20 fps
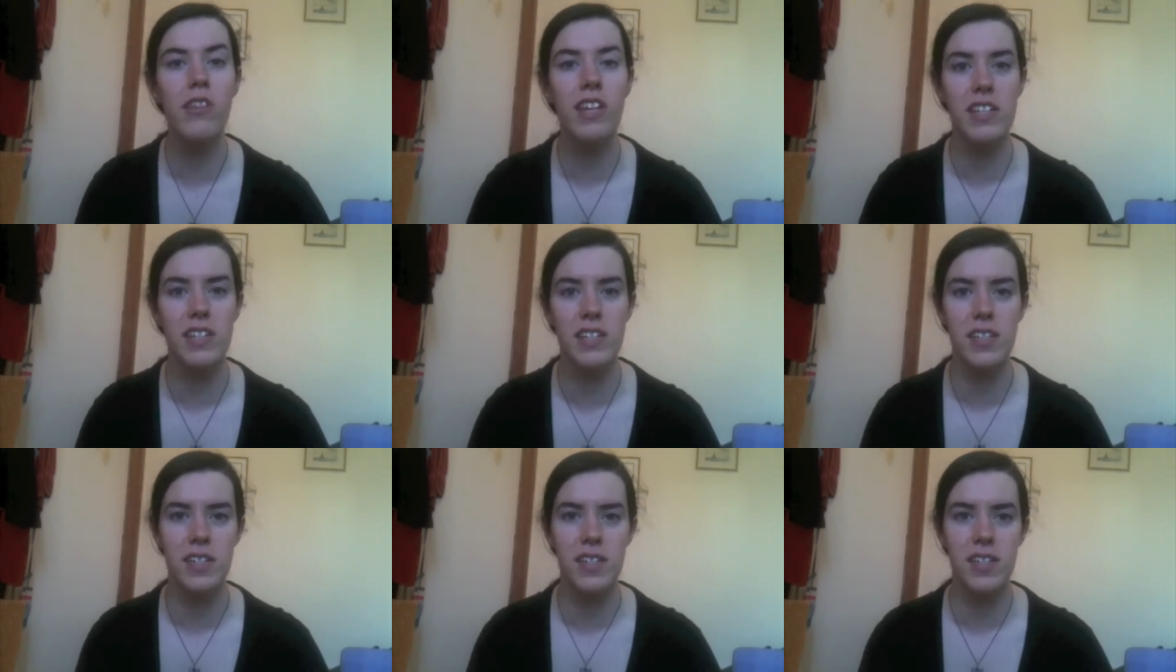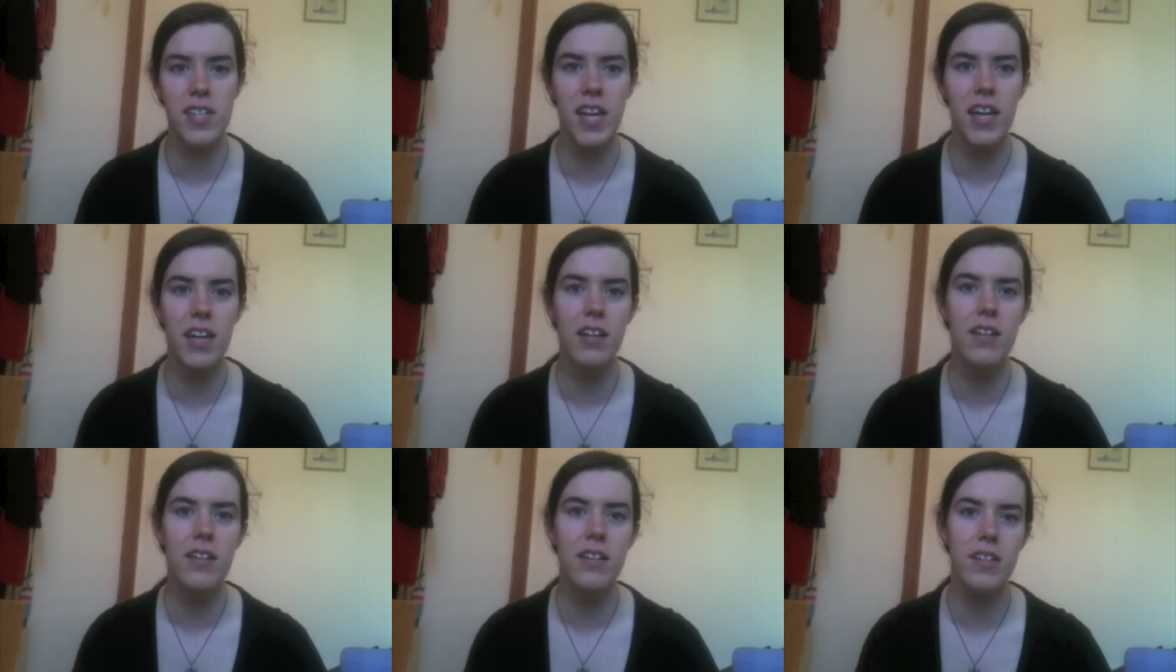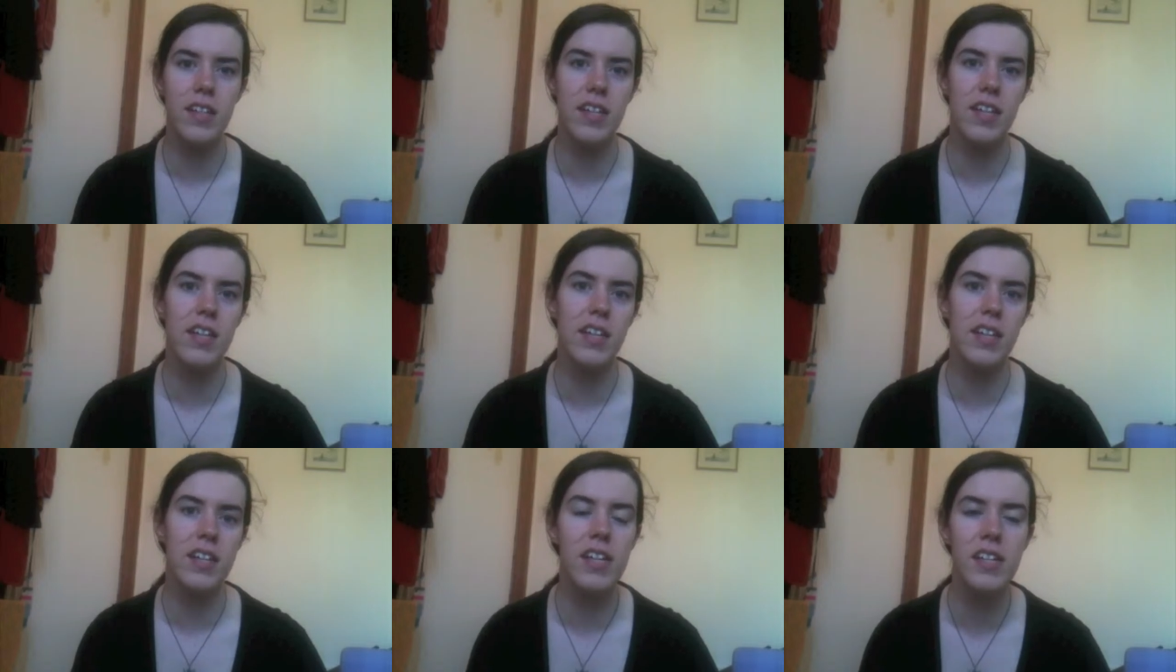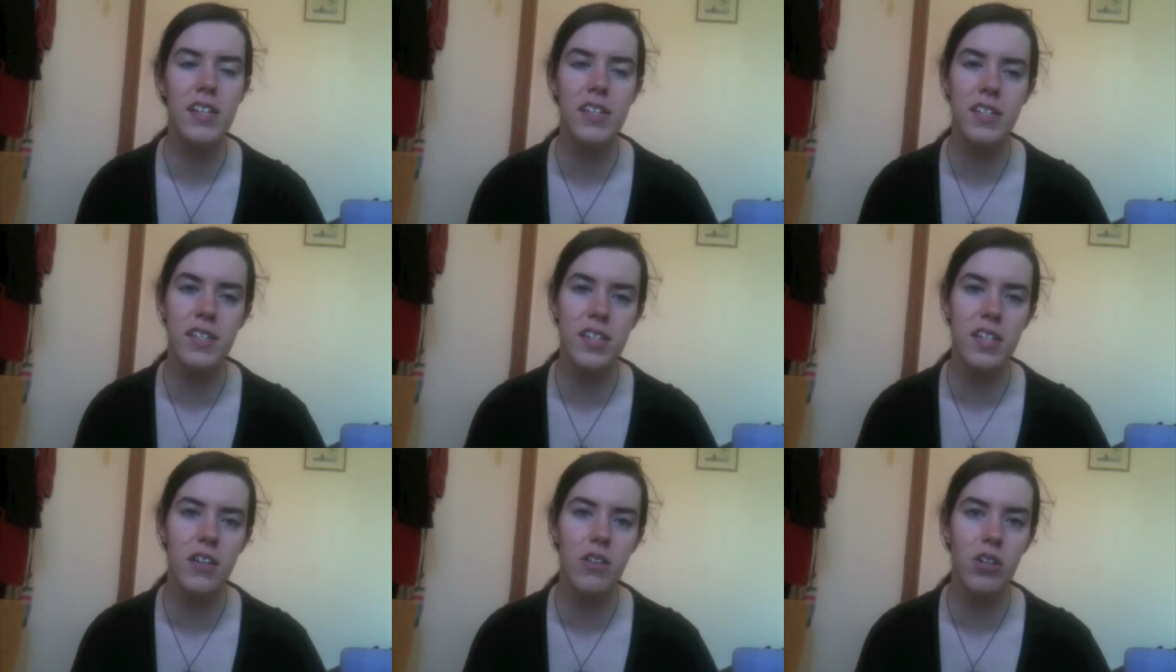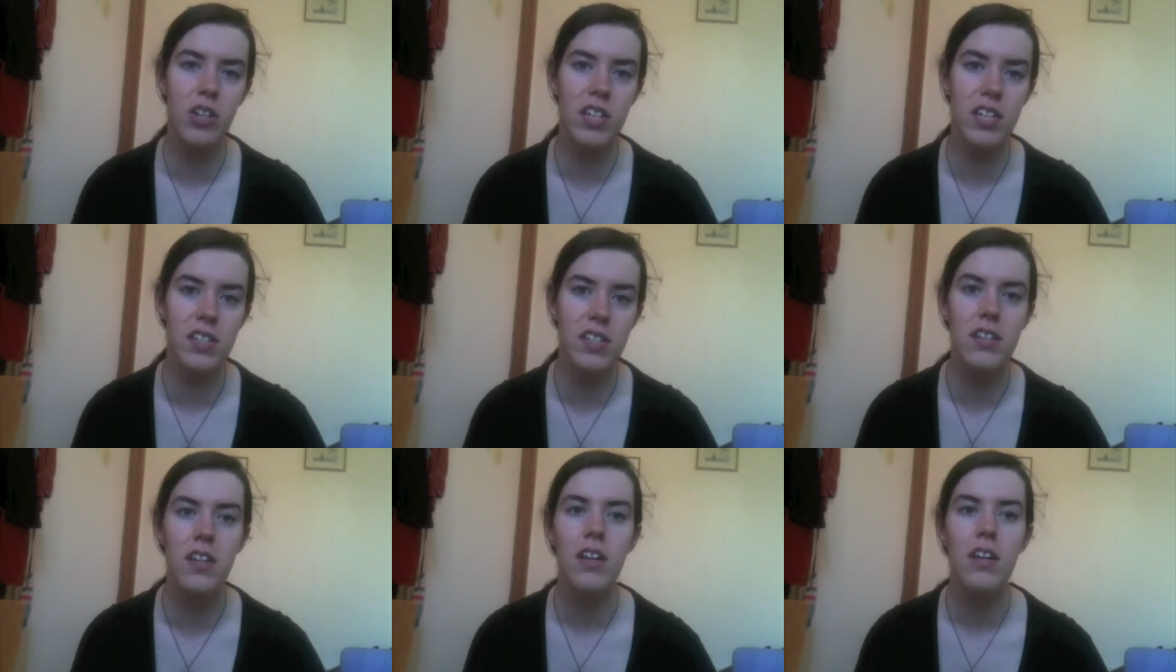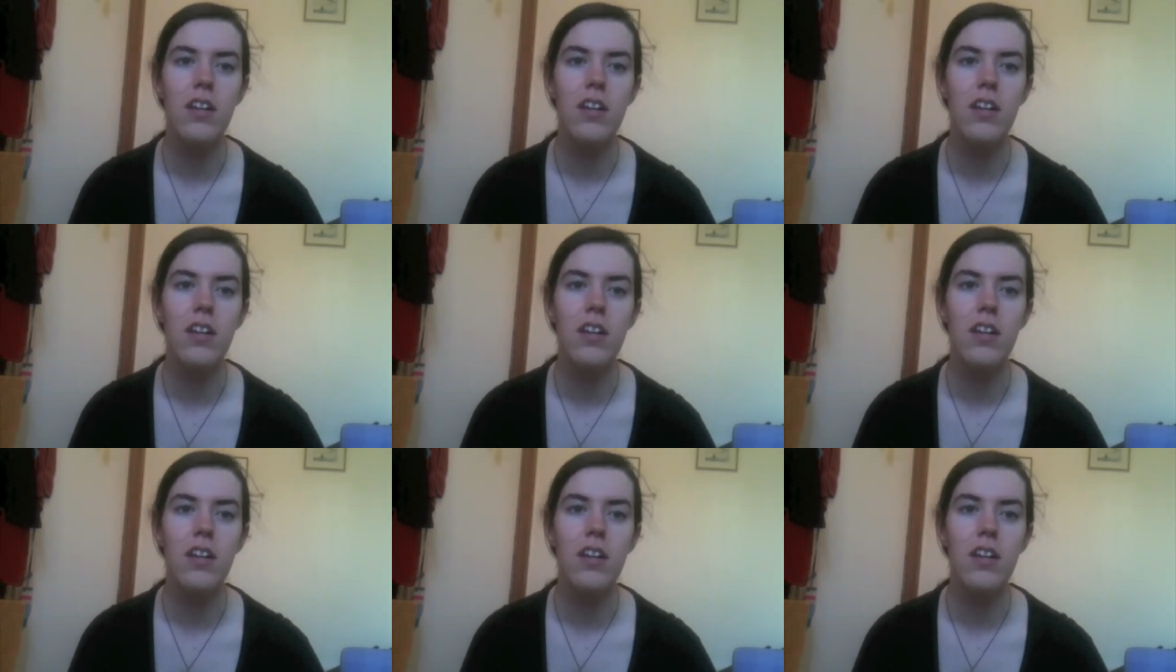It's the second in his series.